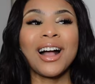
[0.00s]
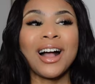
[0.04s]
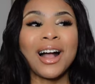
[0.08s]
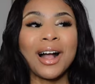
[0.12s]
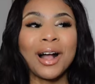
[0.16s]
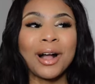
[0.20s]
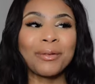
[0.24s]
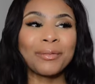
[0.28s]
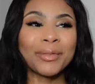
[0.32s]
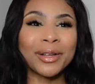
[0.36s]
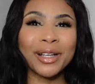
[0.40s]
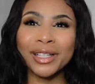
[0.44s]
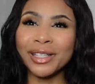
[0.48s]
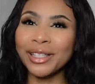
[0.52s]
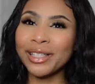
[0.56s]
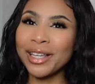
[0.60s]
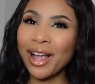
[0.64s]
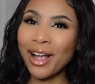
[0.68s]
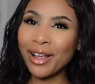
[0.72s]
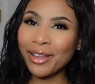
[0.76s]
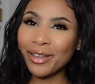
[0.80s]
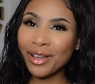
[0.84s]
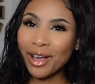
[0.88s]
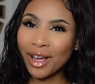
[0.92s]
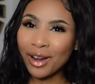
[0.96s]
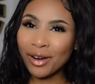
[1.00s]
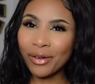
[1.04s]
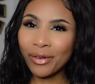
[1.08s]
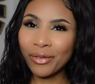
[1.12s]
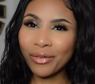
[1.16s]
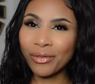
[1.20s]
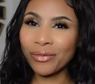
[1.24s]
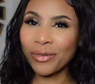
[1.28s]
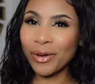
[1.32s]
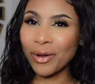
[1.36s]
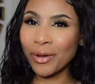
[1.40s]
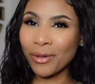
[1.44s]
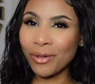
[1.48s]
um, cause yeah, you
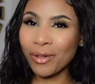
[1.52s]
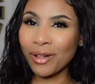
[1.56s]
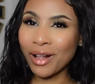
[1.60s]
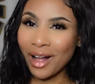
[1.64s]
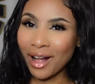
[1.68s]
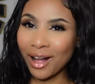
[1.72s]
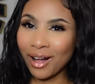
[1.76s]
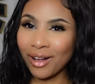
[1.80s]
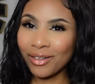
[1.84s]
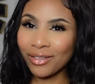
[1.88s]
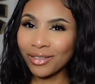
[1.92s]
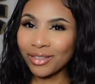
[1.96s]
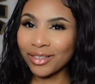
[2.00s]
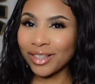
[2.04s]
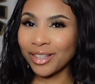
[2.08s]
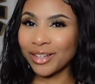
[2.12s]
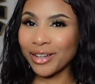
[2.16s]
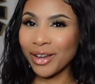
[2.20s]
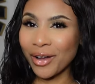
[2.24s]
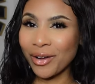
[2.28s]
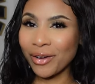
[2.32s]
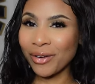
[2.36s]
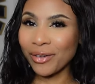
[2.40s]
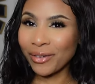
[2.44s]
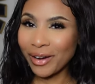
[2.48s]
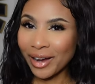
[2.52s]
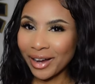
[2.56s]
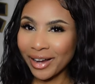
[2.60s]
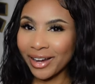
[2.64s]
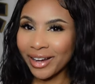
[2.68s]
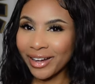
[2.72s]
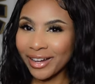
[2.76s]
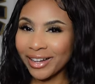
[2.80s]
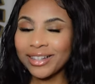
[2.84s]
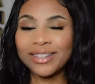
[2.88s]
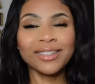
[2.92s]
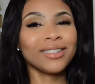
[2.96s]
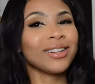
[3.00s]
gotta roll out the dough,
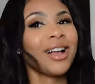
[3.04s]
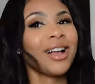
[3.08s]
right?